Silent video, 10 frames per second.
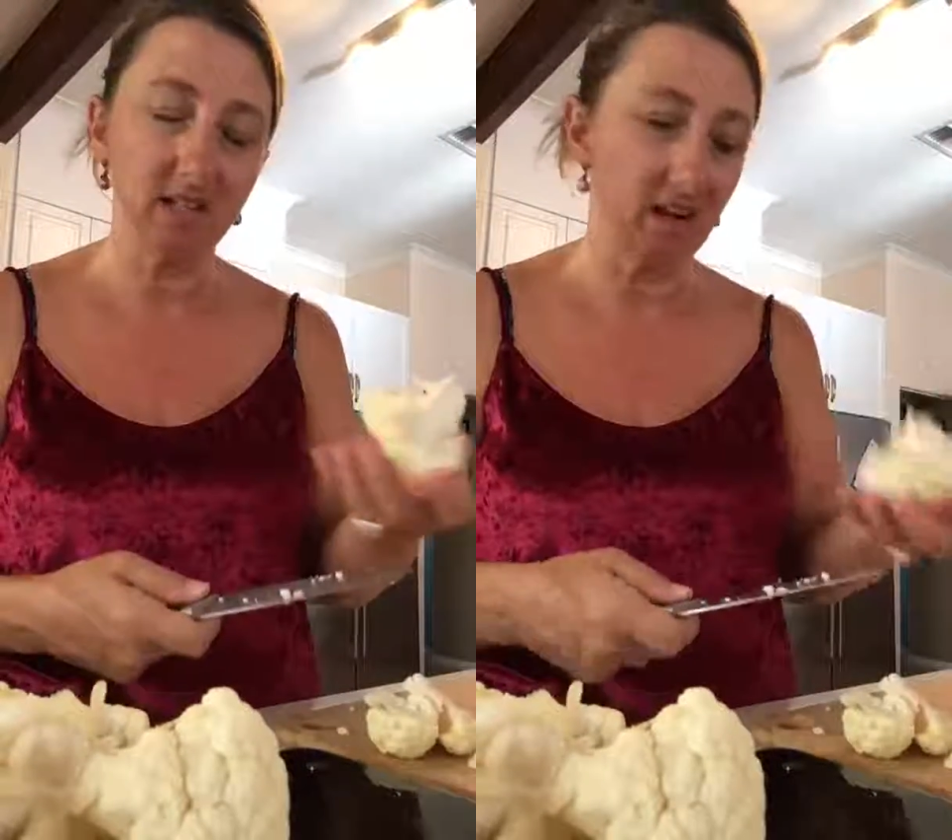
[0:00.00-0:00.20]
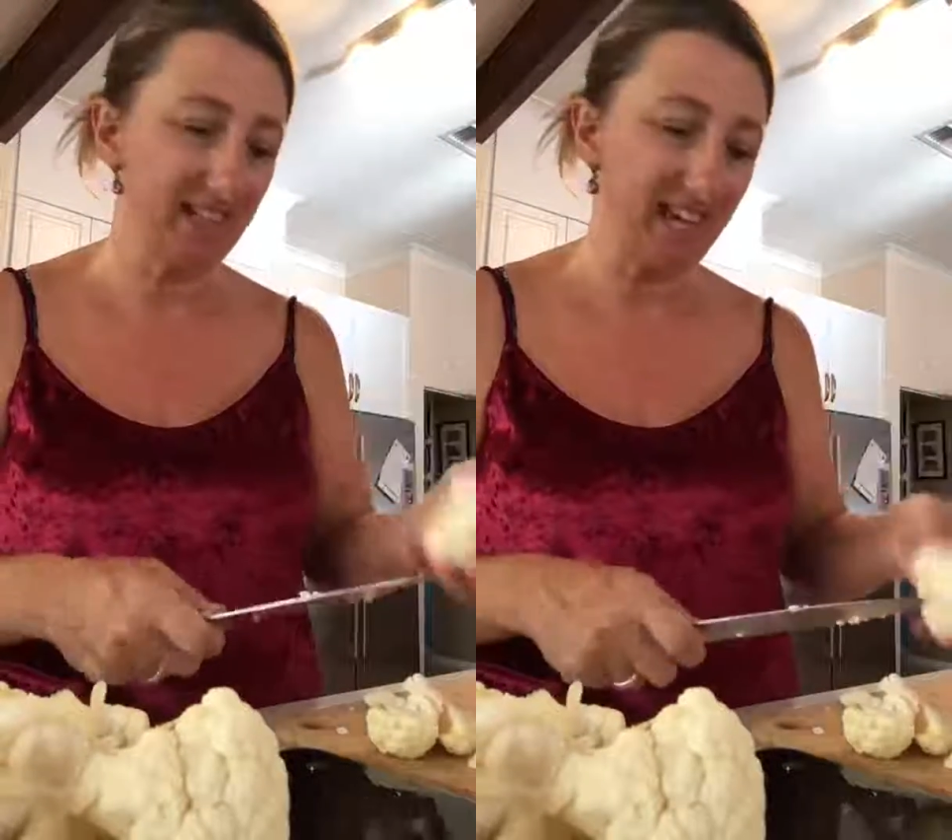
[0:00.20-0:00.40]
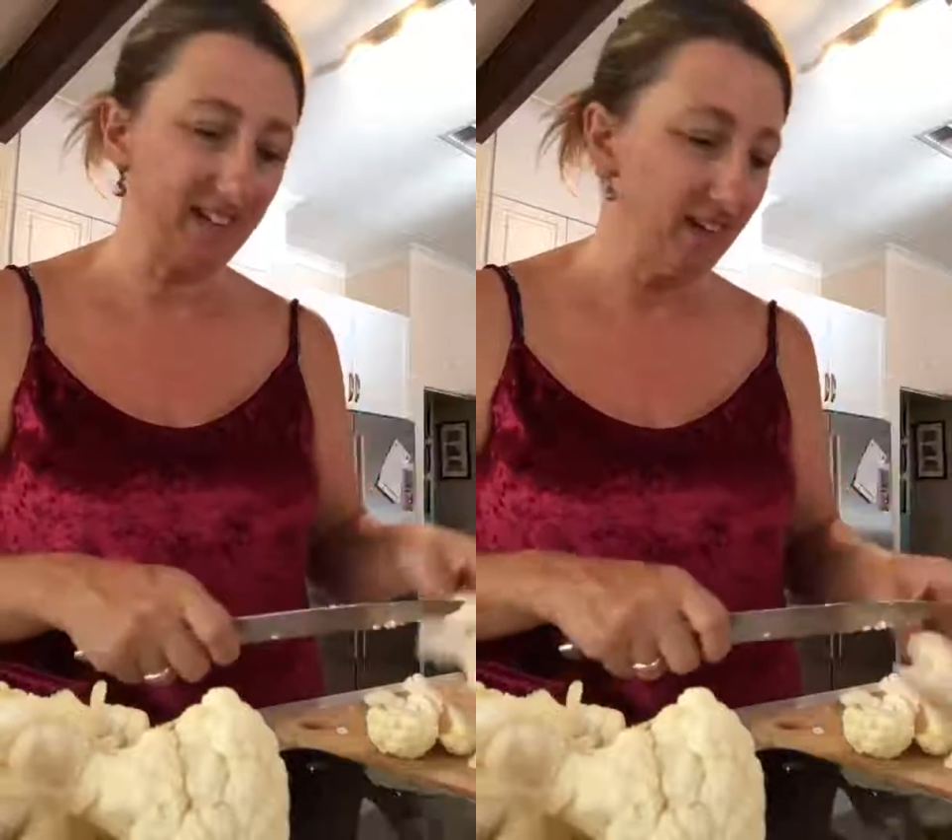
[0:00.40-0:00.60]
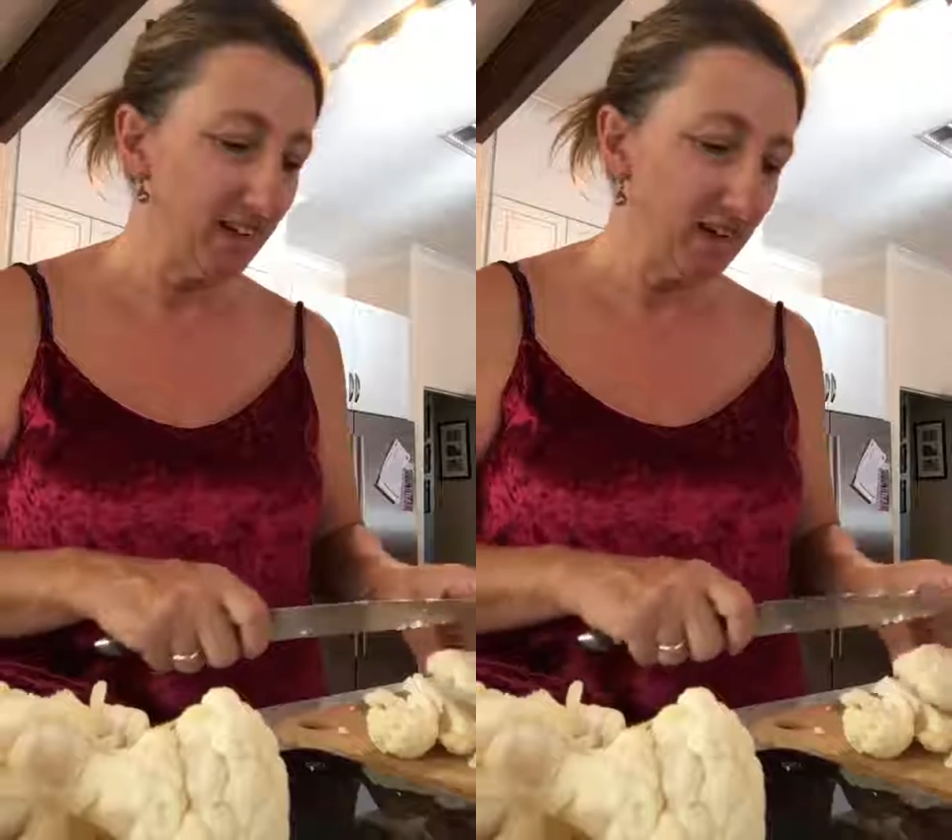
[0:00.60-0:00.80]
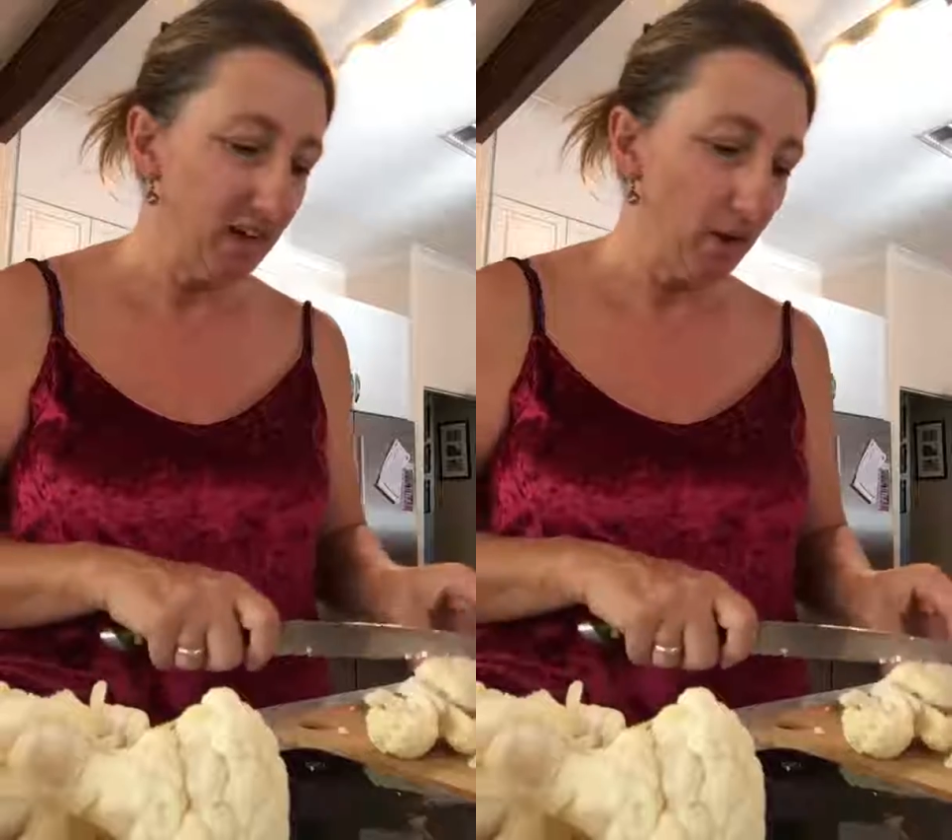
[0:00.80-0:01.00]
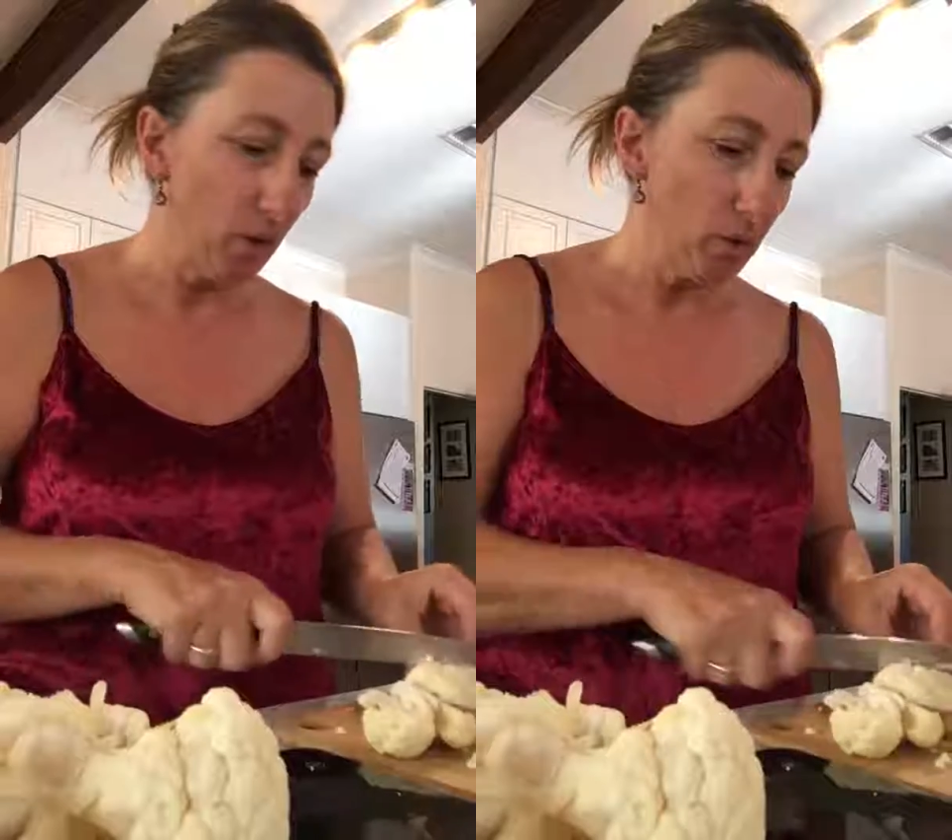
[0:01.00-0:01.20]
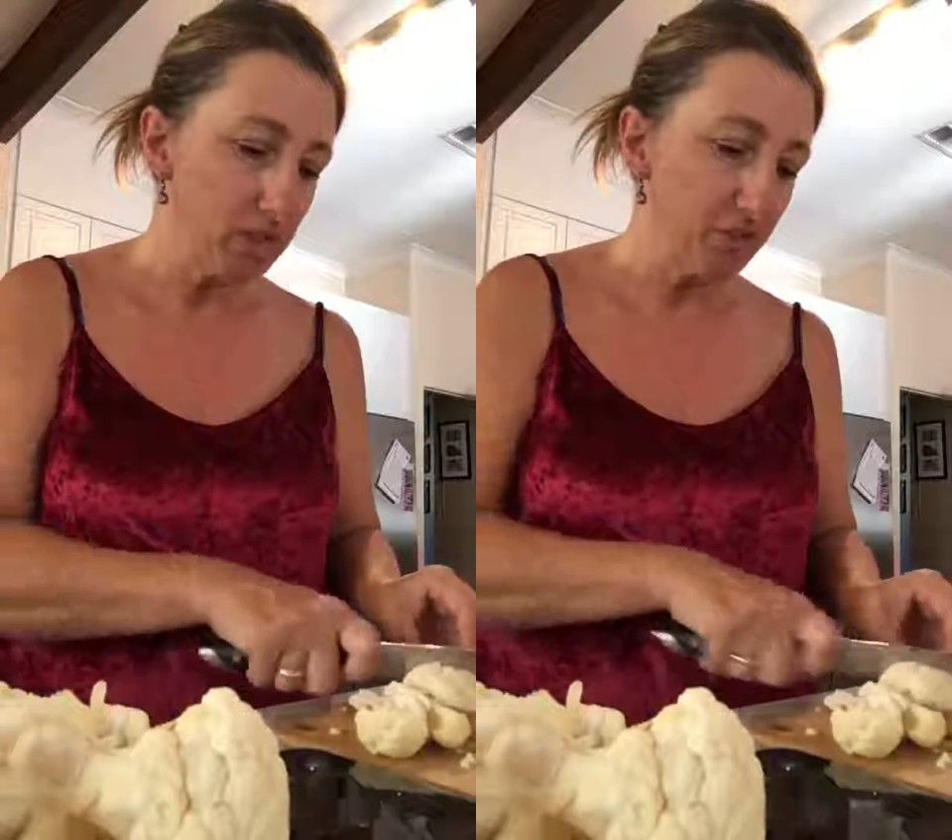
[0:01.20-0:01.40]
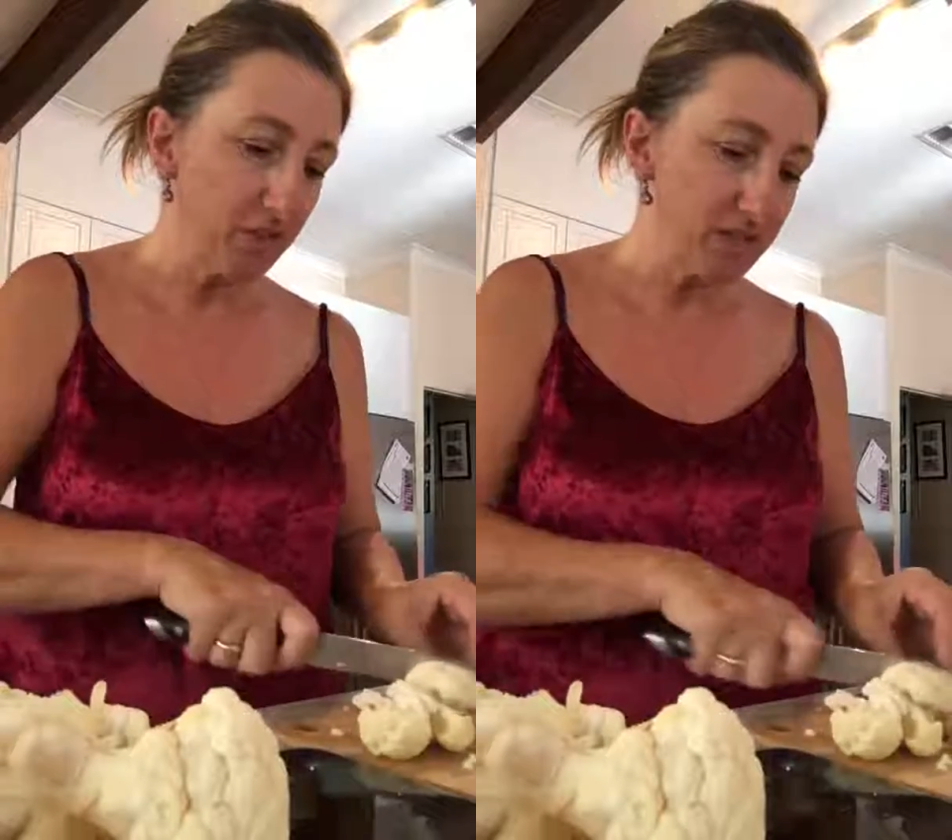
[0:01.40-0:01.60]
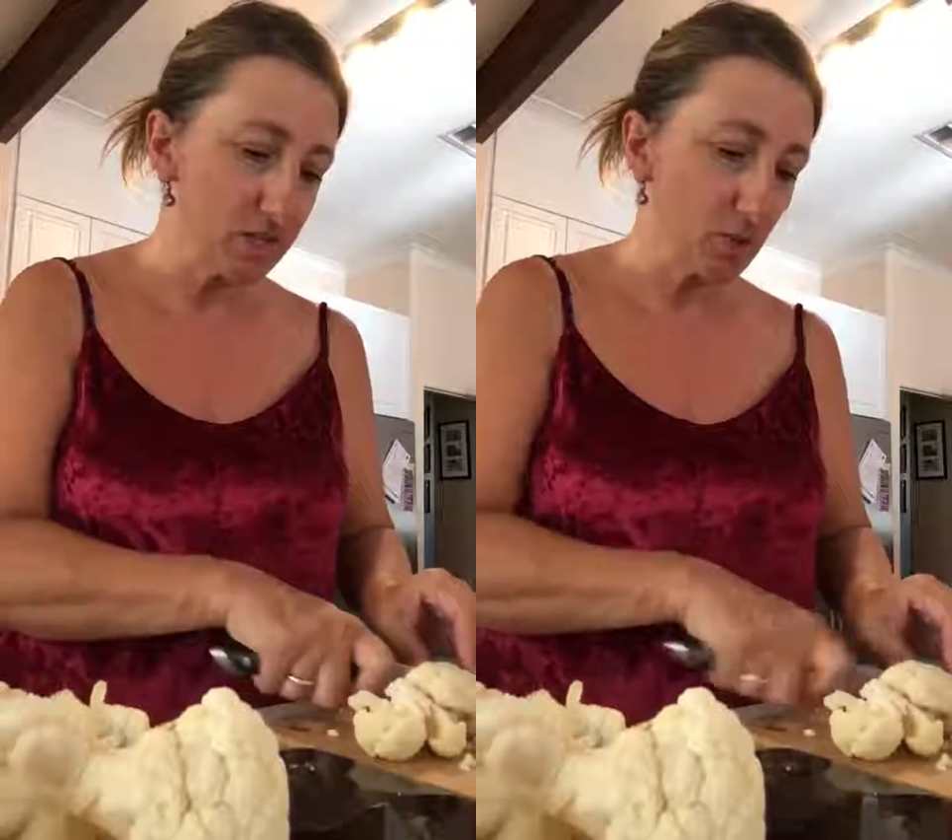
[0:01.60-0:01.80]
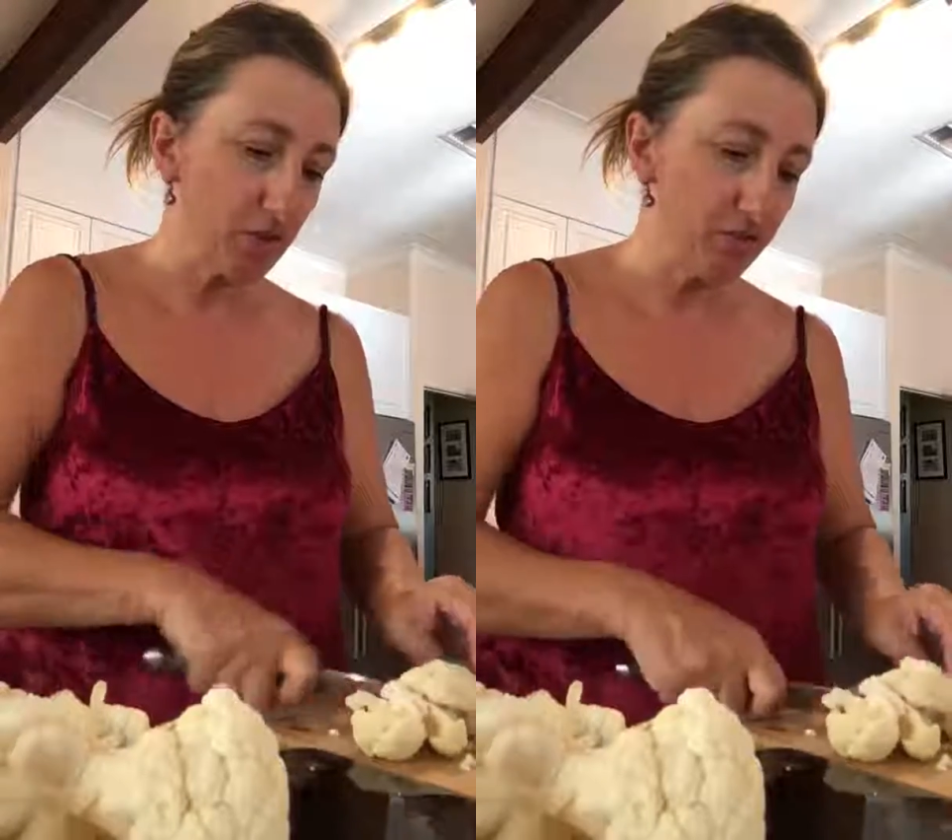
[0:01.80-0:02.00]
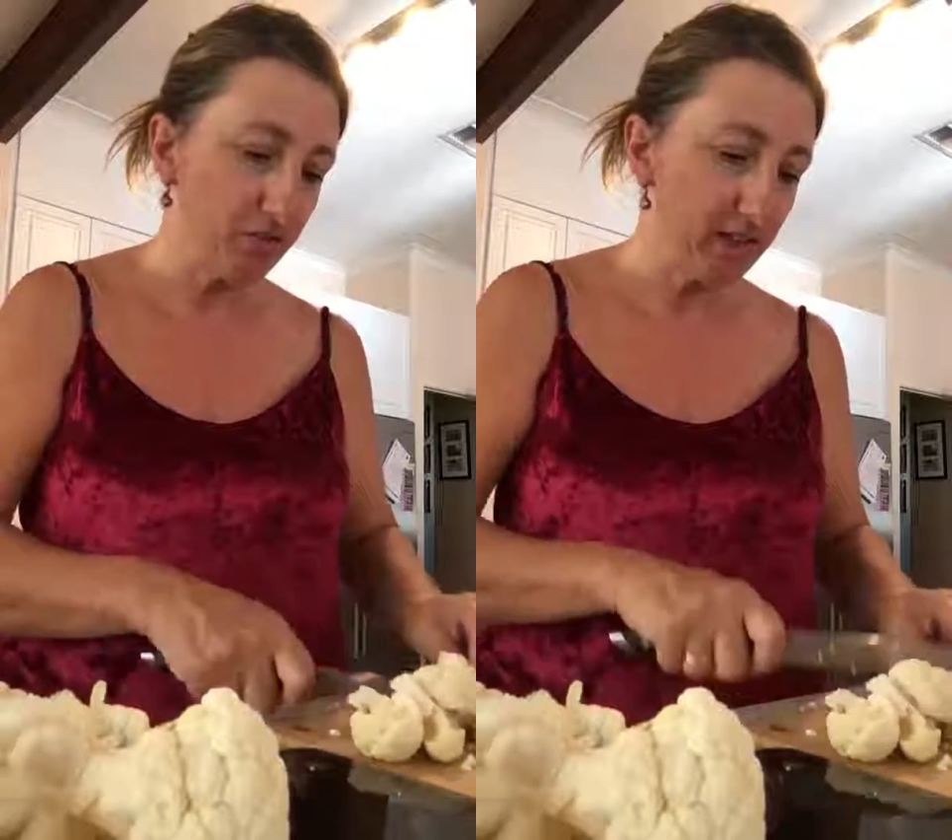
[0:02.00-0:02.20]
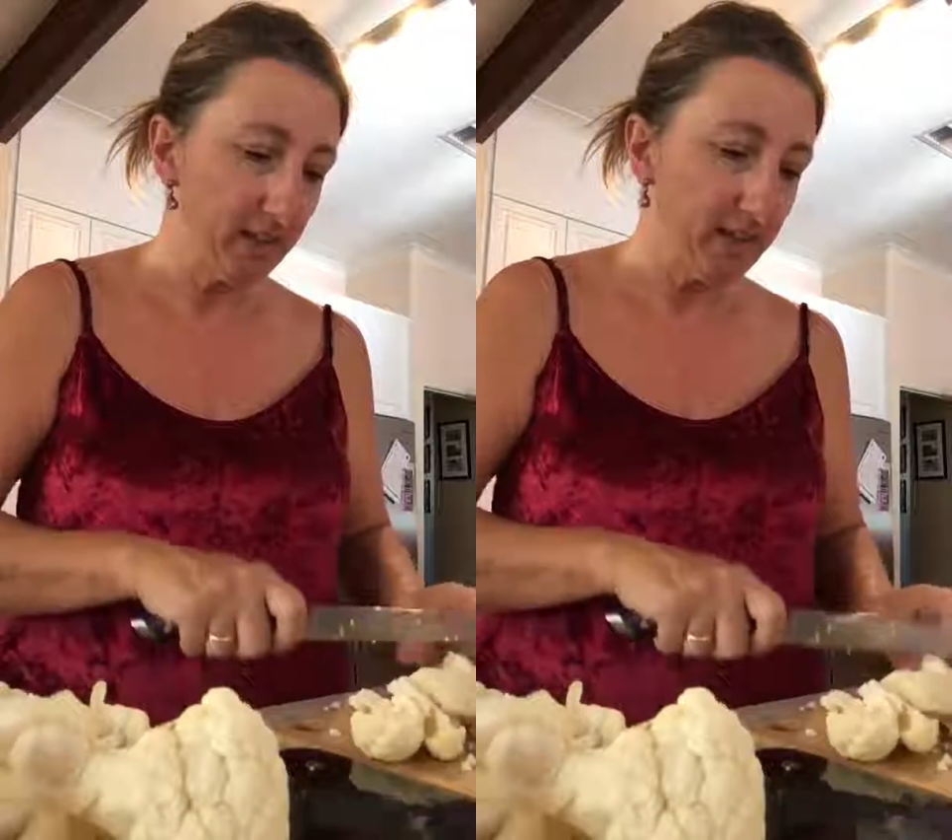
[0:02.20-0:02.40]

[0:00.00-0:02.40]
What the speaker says: and I'd get all different sort of